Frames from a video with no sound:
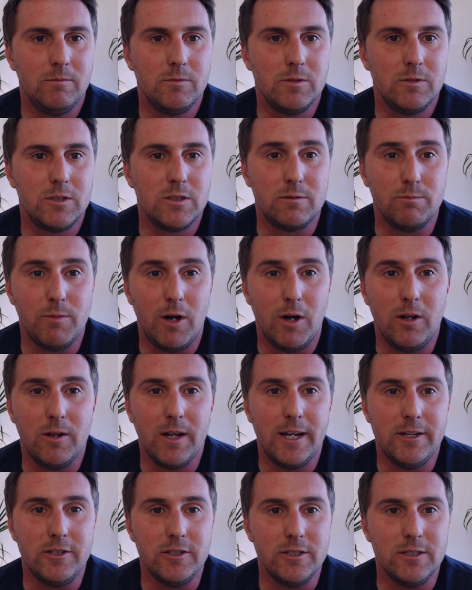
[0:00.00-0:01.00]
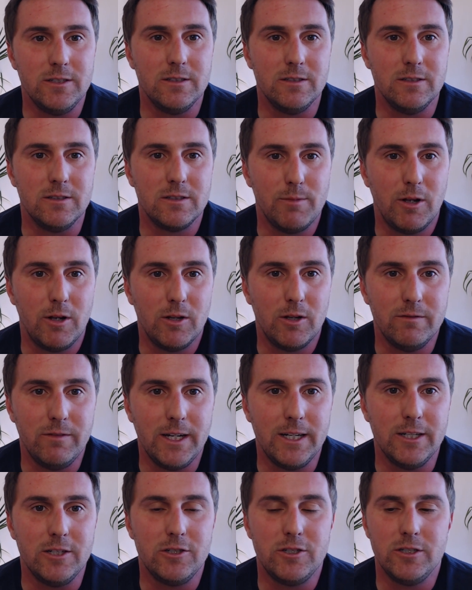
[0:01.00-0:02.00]
small edges and small
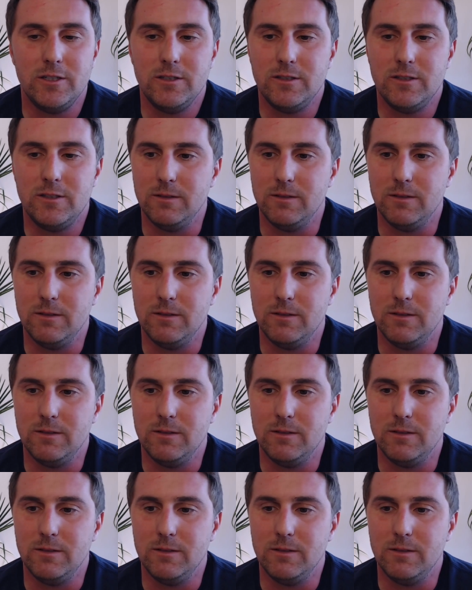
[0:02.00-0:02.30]
advantages,